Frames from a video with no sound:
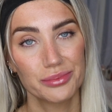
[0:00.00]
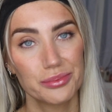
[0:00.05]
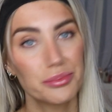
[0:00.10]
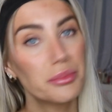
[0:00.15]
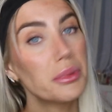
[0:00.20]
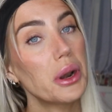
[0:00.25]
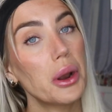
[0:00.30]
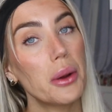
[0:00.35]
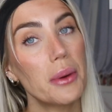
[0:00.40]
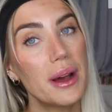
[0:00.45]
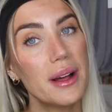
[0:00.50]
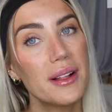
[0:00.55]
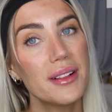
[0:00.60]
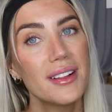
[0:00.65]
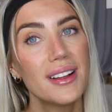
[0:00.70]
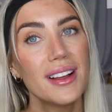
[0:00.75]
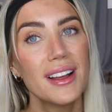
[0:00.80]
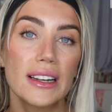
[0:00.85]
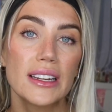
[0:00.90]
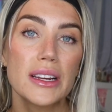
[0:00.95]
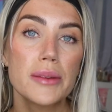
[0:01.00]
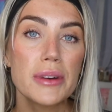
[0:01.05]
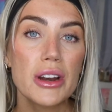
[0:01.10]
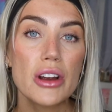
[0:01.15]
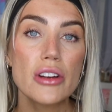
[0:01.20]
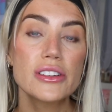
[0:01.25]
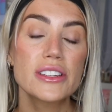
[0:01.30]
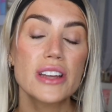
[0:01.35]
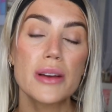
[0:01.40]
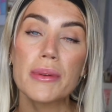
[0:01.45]
but oh well. Let me
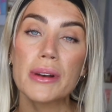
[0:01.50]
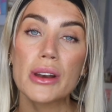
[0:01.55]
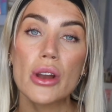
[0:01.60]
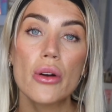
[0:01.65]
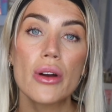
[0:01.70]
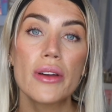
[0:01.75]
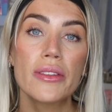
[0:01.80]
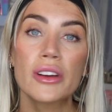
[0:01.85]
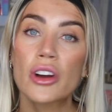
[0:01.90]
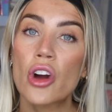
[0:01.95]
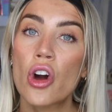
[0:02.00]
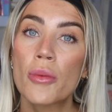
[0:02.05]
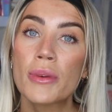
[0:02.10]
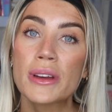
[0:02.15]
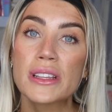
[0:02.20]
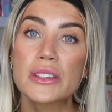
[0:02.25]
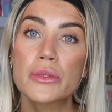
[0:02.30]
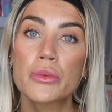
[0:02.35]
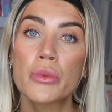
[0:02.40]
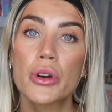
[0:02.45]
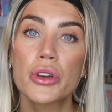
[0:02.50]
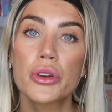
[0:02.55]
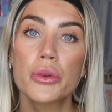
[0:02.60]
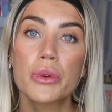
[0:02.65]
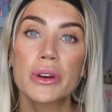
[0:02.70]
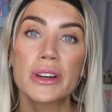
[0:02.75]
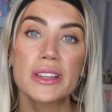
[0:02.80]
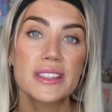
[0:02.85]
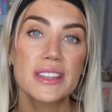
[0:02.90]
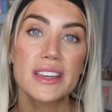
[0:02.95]
know down below in the comments what you
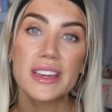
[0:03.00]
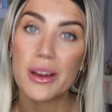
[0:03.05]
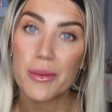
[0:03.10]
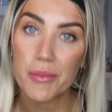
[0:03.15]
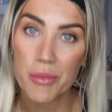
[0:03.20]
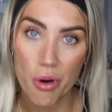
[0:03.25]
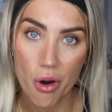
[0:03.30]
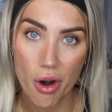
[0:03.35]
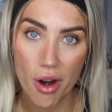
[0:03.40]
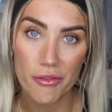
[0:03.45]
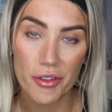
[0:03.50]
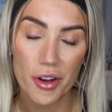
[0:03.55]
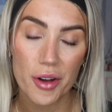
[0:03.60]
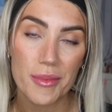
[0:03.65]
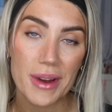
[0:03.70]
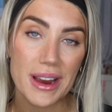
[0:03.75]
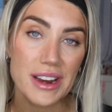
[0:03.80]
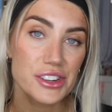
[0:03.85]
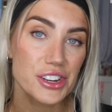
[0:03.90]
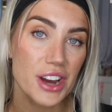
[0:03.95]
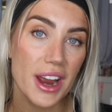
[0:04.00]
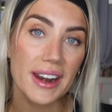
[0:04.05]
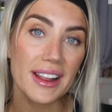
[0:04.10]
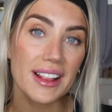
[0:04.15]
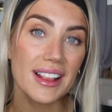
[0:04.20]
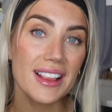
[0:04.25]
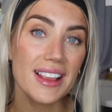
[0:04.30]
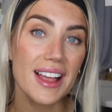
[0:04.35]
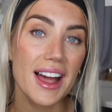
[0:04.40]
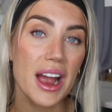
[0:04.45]
want to see more of on my
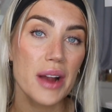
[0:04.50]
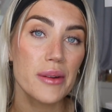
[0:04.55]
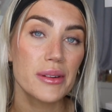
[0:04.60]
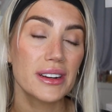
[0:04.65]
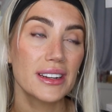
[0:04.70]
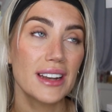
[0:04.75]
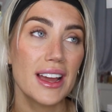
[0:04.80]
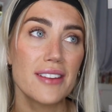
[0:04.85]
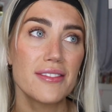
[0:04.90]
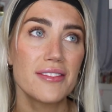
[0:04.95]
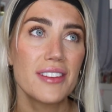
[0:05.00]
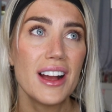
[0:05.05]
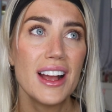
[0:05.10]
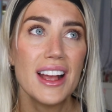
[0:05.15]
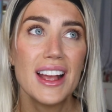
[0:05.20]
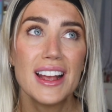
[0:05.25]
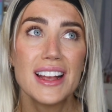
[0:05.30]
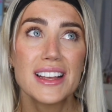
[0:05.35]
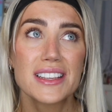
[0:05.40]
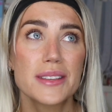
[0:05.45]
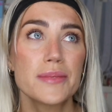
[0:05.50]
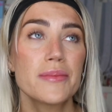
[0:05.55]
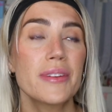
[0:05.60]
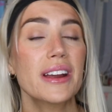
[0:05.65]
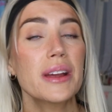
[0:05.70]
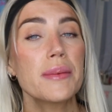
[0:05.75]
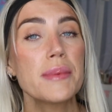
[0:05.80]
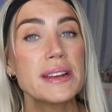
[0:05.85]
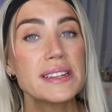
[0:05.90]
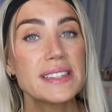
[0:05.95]
channel. I would love some
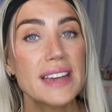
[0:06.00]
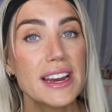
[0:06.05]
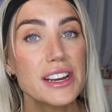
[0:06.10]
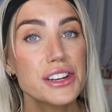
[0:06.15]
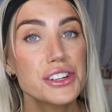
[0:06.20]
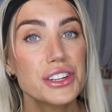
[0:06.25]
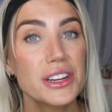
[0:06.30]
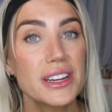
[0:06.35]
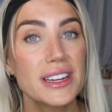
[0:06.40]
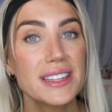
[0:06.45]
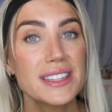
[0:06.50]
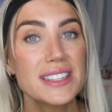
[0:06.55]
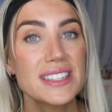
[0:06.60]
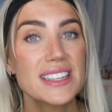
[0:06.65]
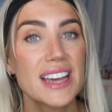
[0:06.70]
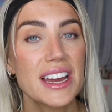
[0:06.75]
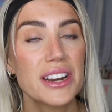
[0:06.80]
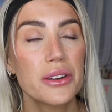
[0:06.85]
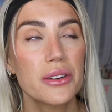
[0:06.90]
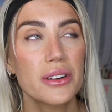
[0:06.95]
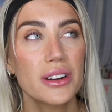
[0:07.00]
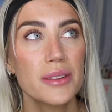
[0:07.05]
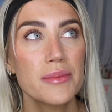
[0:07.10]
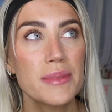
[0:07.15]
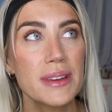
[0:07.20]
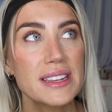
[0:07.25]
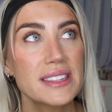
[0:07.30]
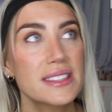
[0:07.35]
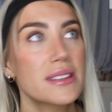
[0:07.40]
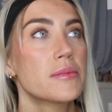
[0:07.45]
recommendations. I know it can
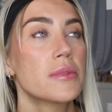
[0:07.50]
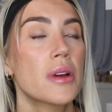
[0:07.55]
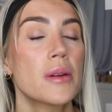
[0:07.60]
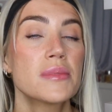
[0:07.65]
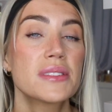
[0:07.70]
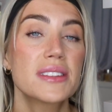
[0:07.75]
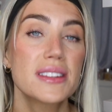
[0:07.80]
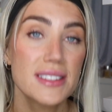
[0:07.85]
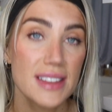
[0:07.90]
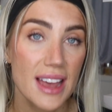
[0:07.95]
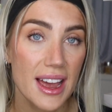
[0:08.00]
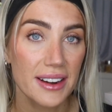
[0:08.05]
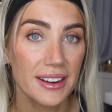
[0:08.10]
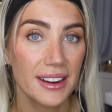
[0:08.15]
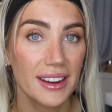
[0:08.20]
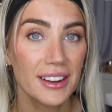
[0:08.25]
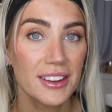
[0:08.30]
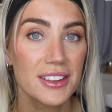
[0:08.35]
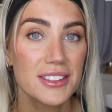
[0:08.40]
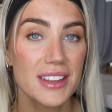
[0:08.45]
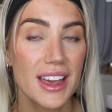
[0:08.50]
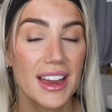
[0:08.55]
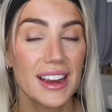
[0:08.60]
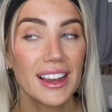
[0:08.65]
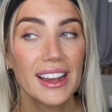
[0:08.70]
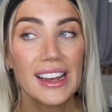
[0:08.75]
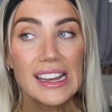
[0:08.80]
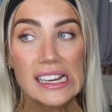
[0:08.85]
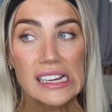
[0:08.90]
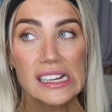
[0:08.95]
be sometimes disheartening because
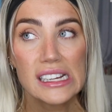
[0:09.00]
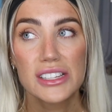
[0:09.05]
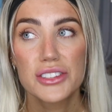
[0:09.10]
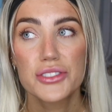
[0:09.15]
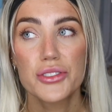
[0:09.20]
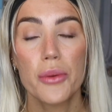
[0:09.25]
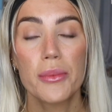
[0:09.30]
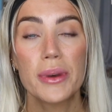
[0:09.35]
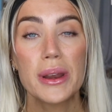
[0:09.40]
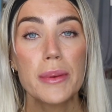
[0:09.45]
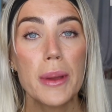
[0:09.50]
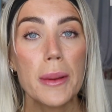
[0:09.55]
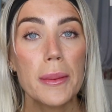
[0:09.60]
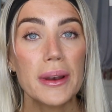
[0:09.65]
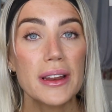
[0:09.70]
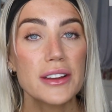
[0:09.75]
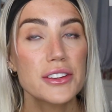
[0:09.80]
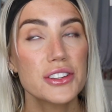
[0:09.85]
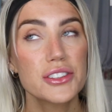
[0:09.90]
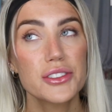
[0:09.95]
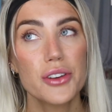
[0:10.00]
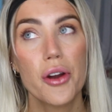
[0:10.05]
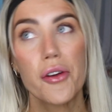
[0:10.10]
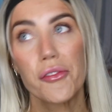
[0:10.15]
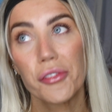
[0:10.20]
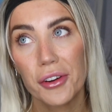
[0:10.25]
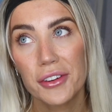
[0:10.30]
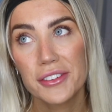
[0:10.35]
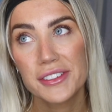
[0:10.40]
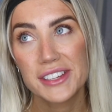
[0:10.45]
like so many people are just
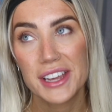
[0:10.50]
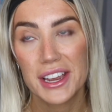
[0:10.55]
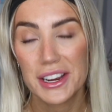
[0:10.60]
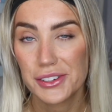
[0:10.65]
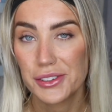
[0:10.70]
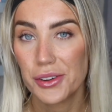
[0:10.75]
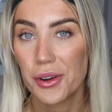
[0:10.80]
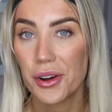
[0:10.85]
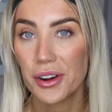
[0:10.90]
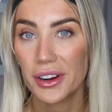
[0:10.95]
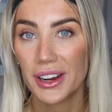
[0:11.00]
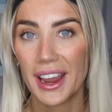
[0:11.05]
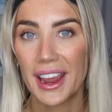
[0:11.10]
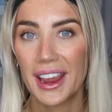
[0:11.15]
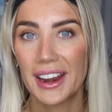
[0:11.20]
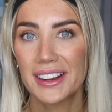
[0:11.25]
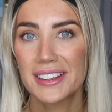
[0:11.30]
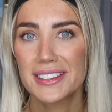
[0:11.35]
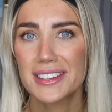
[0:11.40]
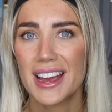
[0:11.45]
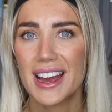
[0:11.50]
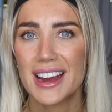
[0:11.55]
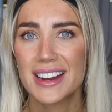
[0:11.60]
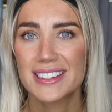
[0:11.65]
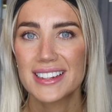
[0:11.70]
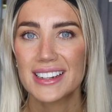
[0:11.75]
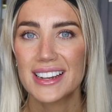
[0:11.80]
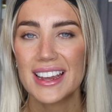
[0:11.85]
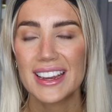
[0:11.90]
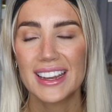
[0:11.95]
over on TikTok, and it's
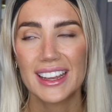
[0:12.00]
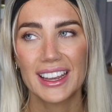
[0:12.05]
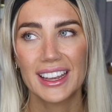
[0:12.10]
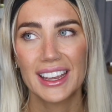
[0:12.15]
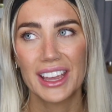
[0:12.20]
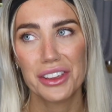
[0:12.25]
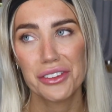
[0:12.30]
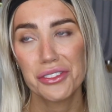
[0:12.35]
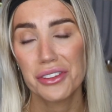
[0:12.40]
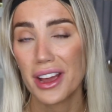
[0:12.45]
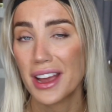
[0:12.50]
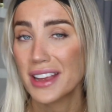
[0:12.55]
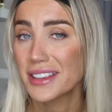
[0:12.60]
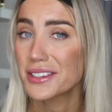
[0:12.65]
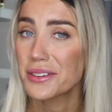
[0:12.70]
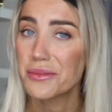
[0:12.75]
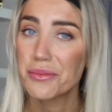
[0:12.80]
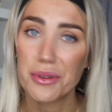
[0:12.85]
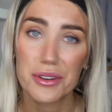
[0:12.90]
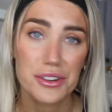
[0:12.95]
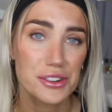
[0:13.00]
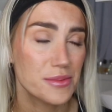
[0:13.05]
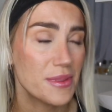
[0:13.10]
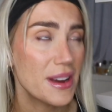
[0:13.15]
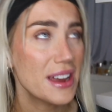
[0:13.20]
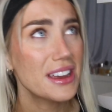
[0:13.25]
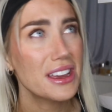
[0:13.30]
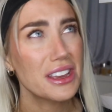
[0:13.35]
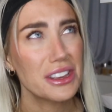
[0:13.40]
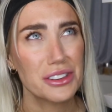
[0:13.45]
hard to like get you guys to watch
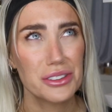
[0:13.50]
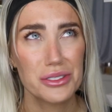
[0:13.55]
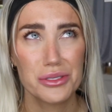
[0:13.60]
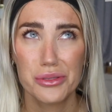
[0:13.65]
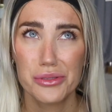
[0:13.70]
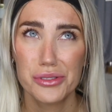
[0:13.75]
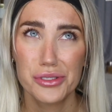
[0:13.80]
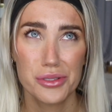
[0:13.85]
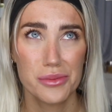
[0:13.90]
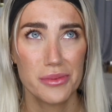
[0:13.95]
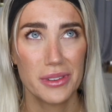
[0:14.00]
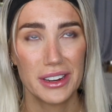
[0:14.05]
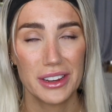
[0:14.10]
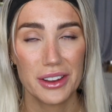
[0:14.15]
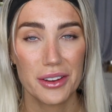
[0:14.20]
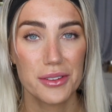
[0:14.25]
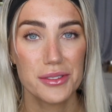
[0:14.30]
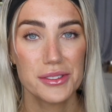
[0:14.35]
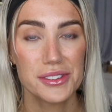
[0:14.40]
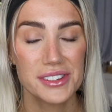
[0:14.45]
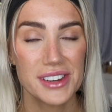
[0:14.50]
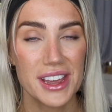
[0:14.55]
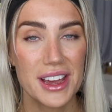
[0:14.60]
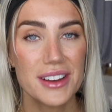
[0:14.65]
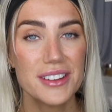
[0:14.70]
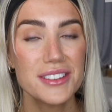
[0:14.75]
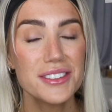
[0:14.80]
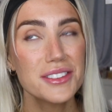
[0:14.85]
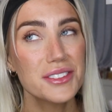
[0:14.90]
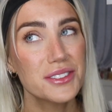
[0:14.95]
my YouTube videos
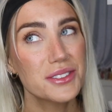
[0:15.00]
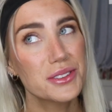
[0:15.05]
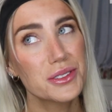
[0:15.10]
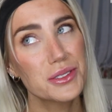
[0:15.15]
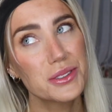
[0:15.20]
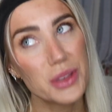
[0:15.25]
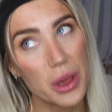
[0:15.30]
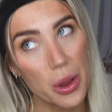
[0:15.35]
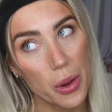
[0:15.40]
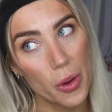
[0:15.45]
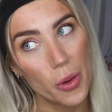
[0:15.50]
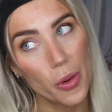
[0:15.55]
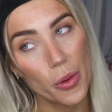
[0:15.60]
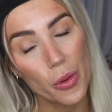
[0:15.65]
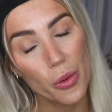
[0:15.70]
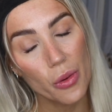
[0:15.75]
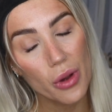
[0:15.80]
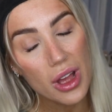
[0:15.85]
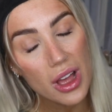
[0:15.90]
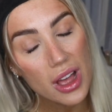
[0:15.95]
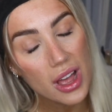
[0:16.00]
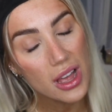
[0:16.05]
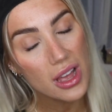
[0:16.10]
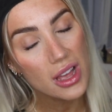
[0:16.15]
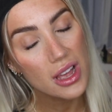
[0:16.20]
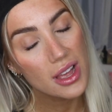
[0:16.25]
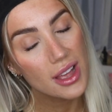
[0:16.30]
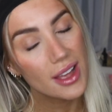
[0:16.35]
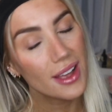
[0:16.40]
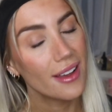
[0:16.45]
now. So
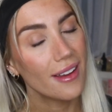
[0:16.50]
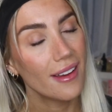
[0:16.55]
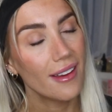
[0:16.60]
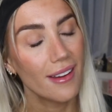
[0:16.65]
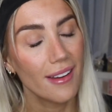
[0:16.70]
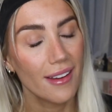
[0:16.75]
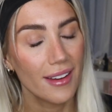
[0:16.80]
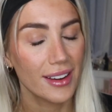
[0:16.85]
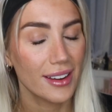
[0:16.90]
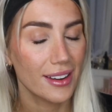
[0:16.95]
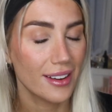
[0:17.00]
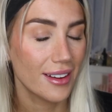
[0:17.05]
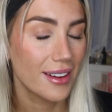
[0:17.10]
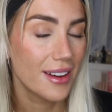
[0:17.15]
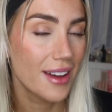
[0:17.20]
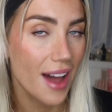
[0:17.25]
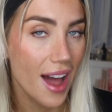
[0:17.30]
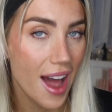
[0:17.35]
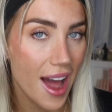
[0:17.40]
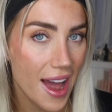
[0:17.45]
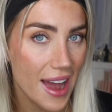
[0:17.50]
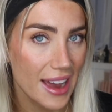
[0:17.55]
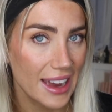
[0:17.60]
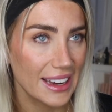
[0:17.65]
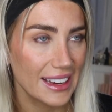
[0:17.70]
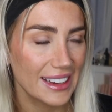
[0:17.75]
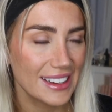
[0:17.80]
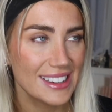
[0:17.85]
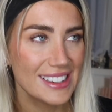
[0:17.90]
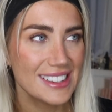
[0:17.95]

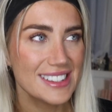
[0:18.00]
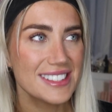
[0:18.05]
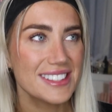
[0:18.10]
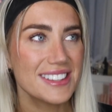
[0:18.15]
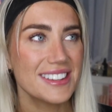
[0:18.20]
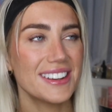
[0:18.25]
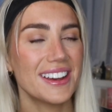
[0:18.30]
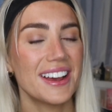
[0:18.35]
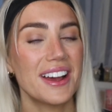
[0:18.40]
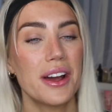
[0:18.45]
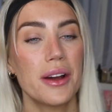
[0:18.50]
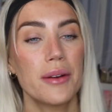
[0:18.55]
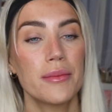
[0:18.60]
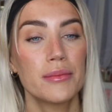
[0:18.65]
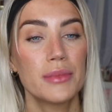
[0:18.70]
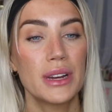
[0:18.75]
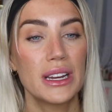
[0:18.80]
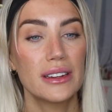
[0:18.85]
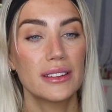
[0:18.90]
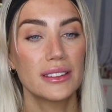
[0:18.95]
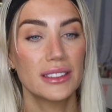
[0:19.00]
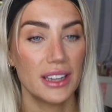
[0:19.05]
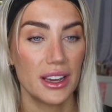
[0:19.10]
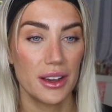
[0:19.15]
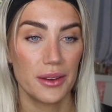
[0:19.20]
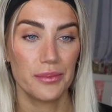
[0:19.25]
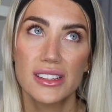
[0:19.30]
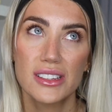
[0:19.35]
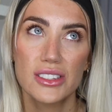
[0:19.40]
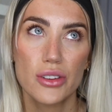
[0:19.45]
guys,
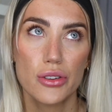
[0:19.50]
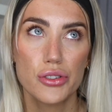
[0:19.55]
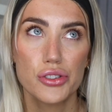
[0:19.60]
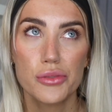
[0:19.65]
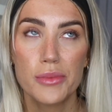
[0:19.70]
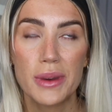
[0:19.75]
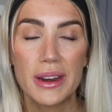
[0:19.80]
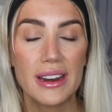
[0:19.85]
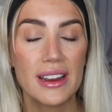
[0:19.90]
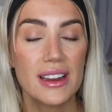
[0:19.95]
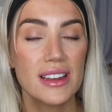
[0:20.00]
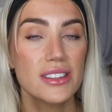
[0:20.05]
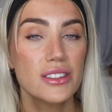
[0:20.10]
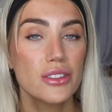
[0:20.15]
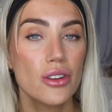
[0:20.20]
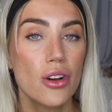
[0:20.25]
yeah, social media is